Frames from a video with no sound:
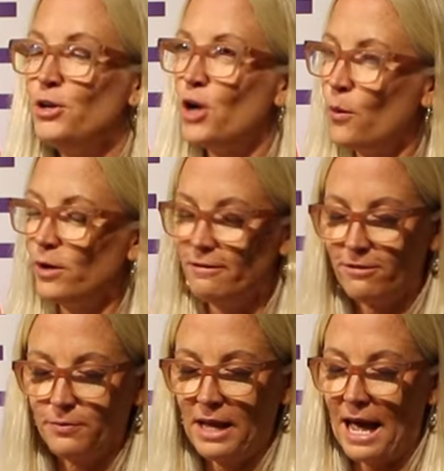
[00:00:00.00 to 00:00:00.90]
No one
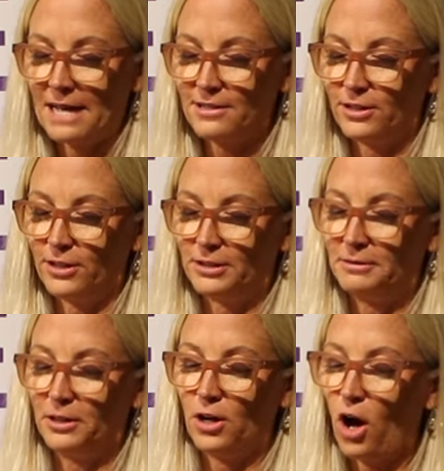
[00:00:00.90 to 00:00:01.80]
from
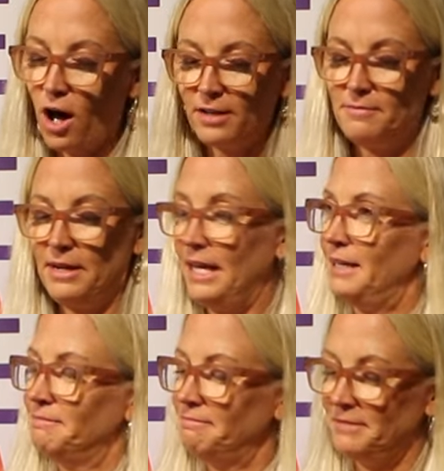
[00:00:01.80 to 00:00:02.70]
CASEL called
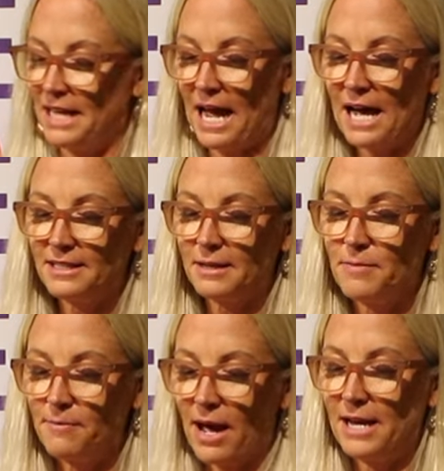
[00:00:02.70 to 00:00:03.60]
me to ask
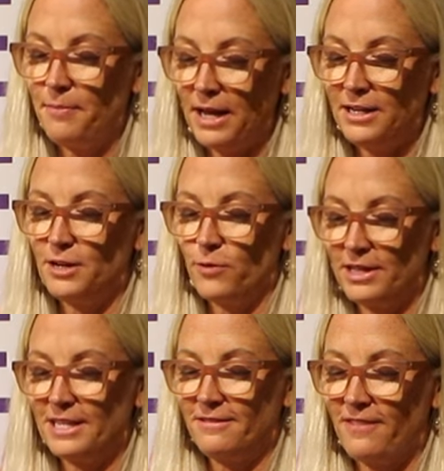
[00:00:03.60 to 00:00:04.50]
me my opinion
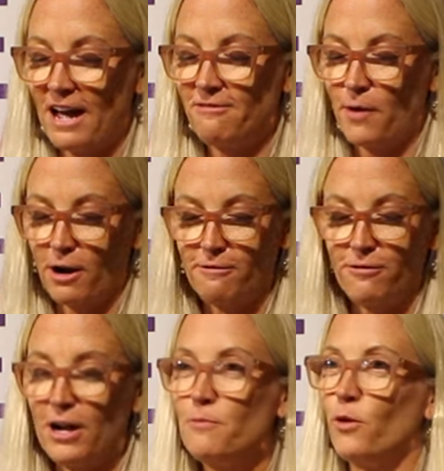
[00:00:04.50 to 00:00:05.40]
when this five-part
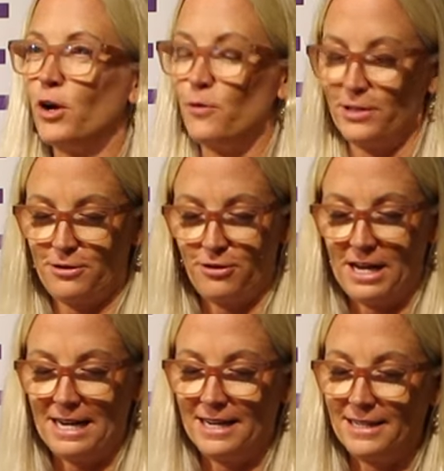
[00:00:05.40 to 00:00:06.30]
framework was
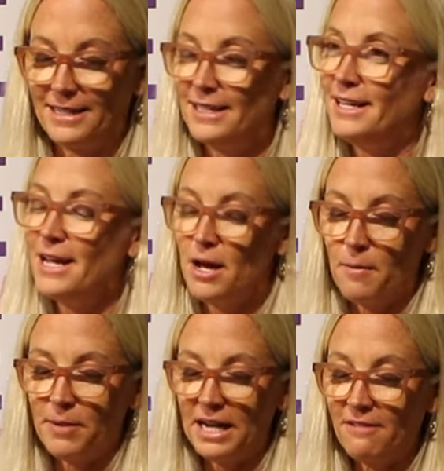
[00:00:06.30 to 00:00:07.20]
created,
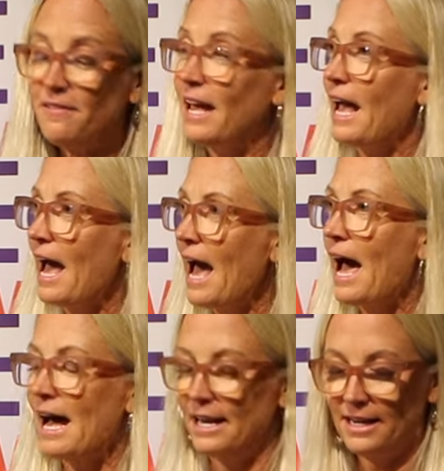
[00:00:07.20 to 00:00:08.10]
but if they
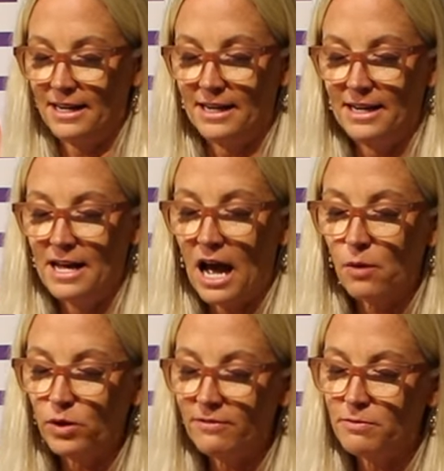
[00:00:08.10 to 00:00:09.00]
had, I
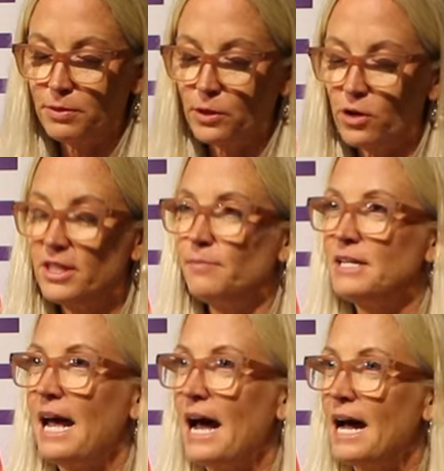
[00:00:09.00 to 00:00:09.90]
would have implored them
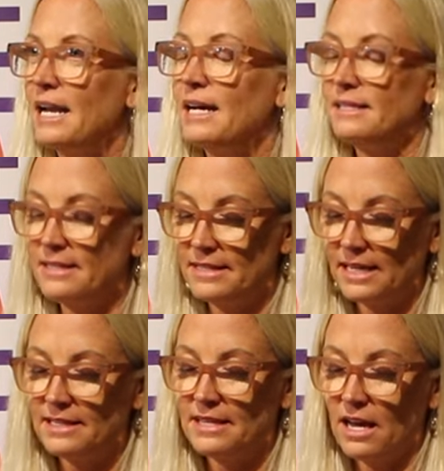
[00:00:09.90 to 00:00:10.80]
to add a
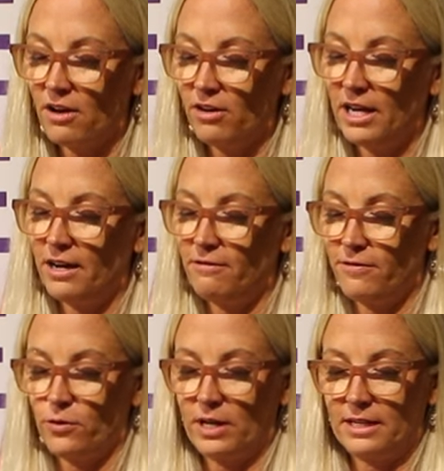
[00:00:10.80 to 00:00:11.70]
sixth area of
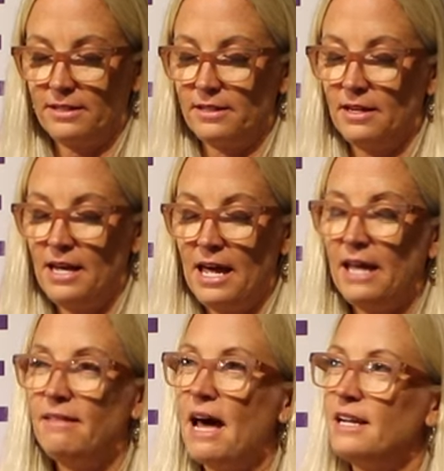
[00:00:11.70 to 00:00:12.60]
focus,
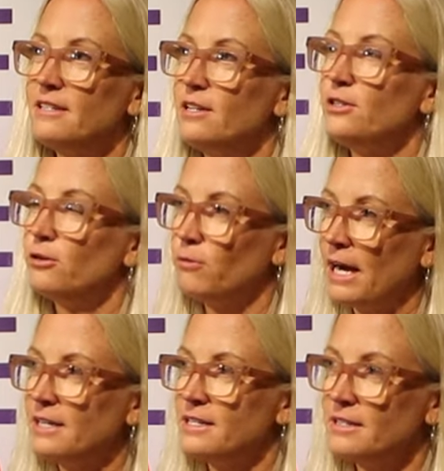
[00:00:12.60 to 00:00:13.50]
and that is
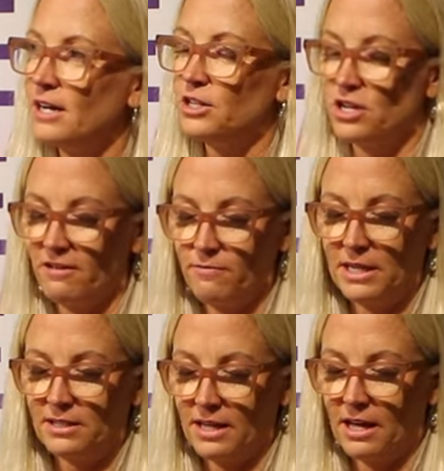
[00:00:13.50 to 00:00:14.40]
direct discussion of
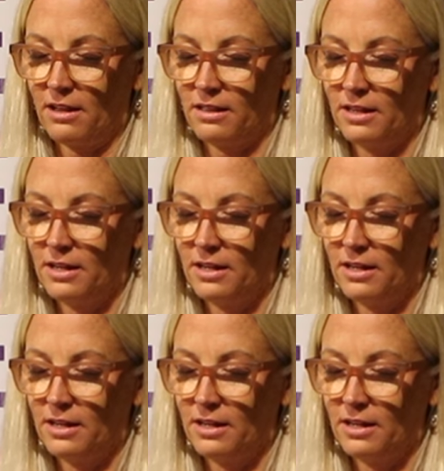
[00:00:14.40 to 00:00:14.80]
mental health.